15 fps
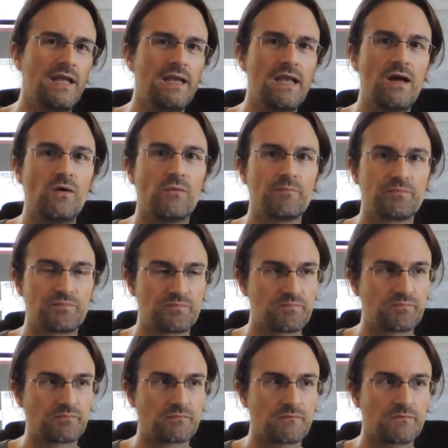Now,
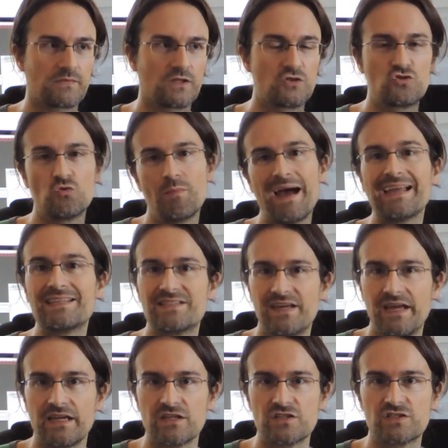to my
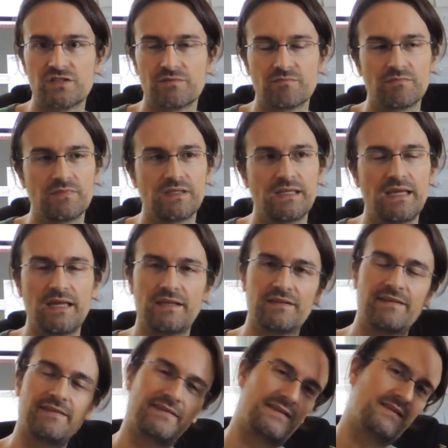taste, and
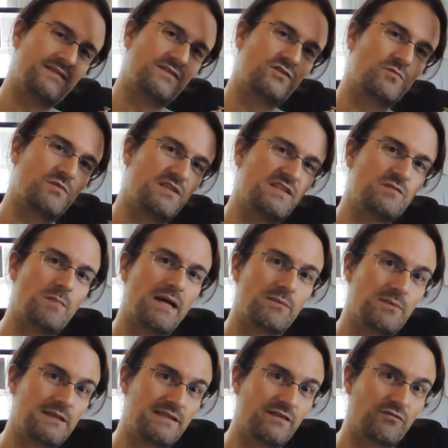this
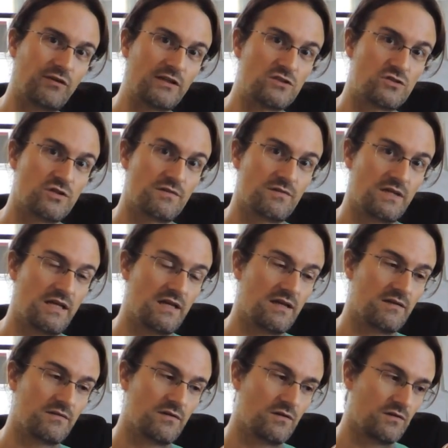might be different
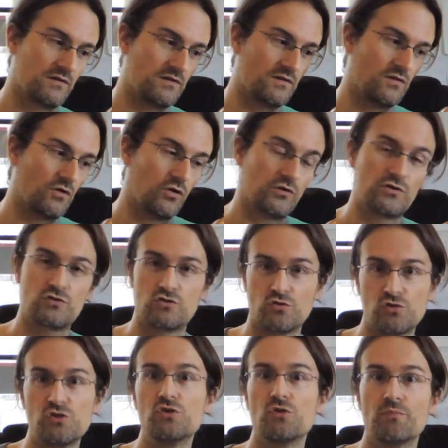to
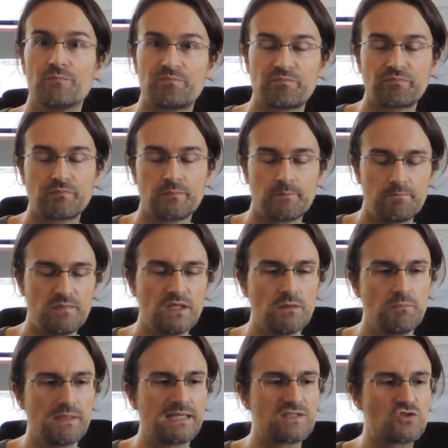you,
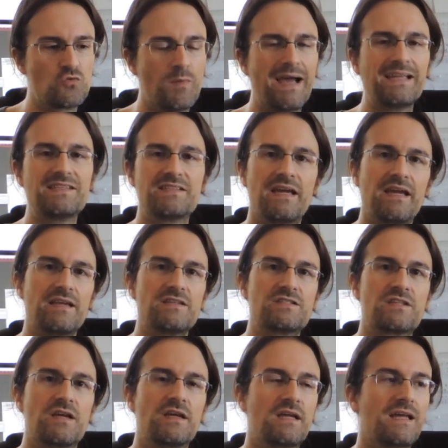but to my
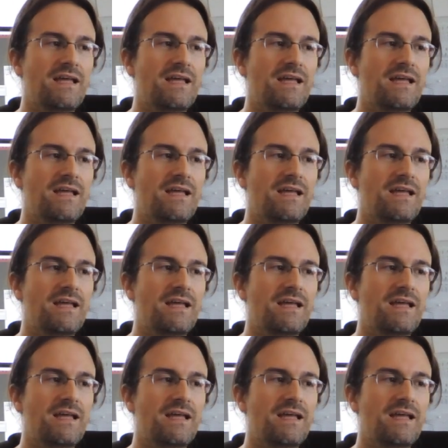taste,